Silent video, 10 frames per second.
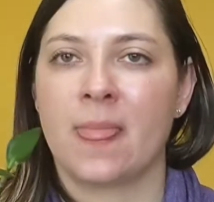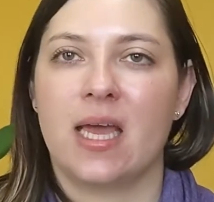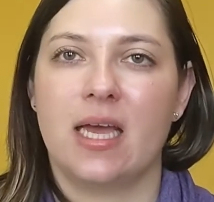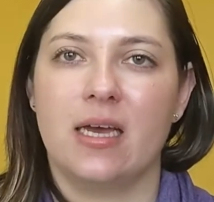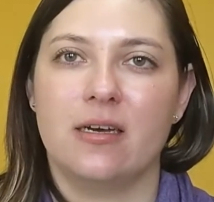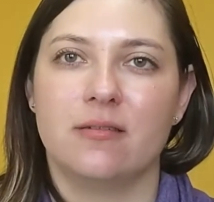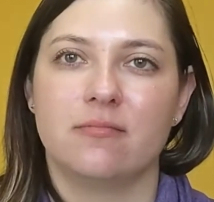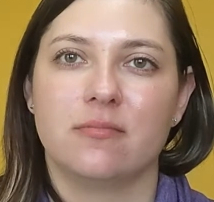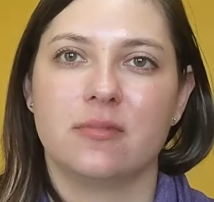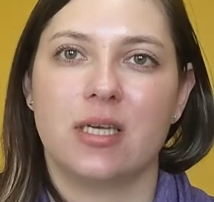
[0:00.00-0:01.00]

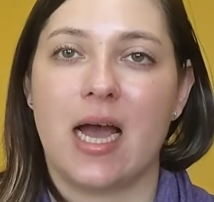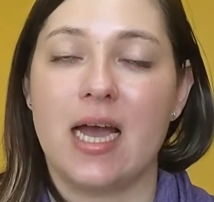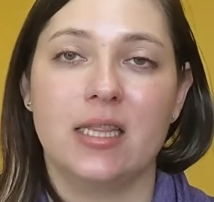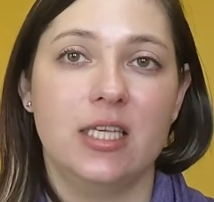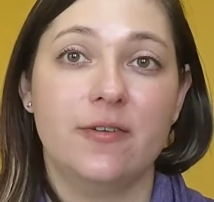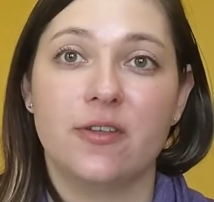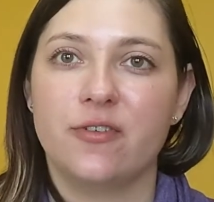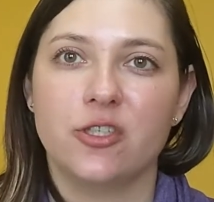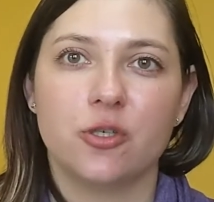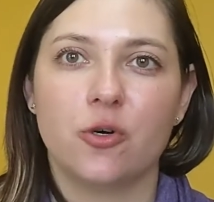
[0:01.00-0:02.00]
I leave the
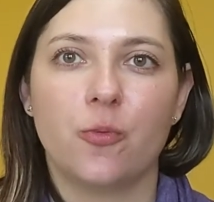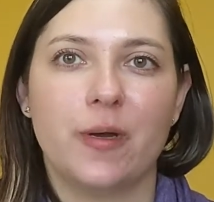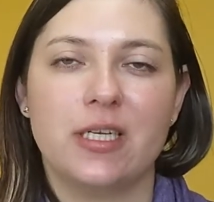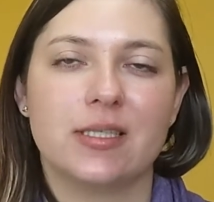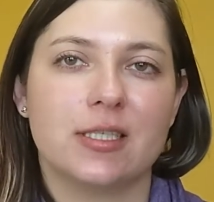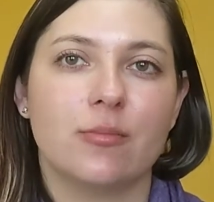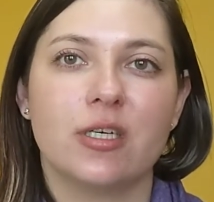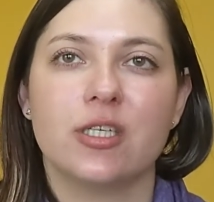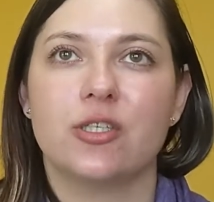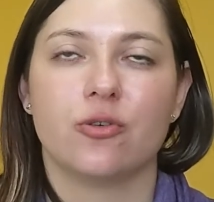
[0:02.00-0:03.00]
window open in
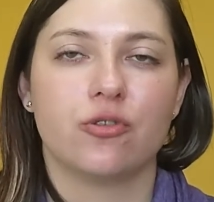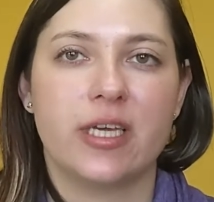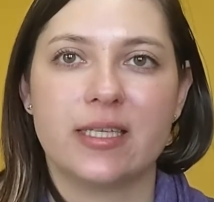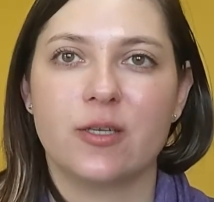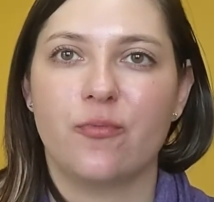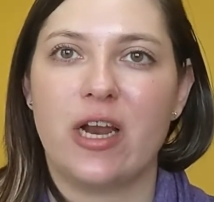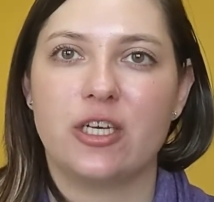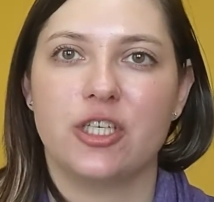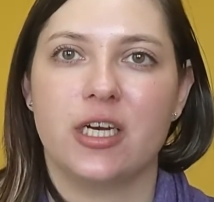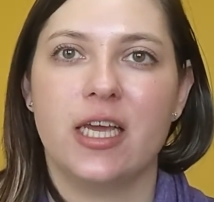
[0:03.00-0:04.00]
summers, you know, to get some
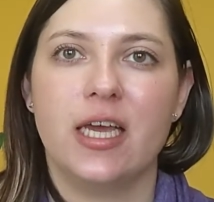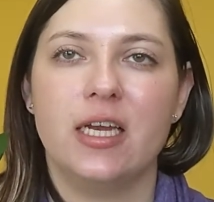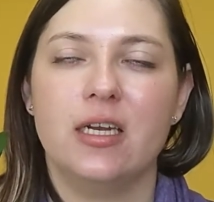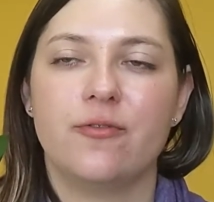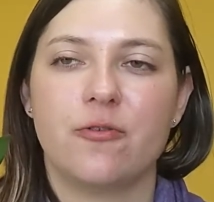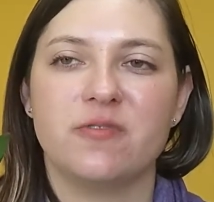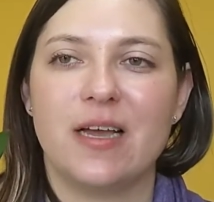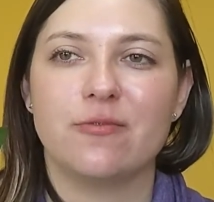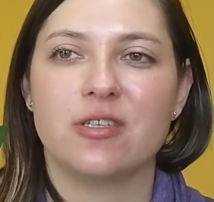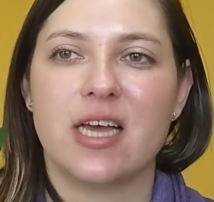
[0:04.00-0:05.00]
fresh air in from
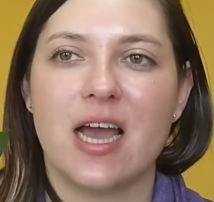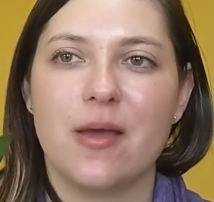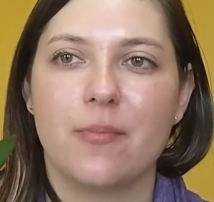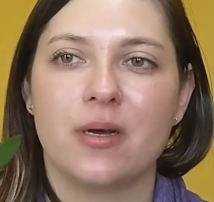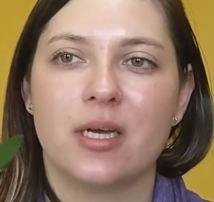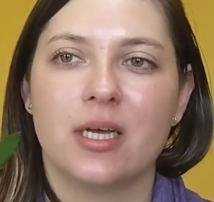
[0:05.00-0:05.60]
time to time,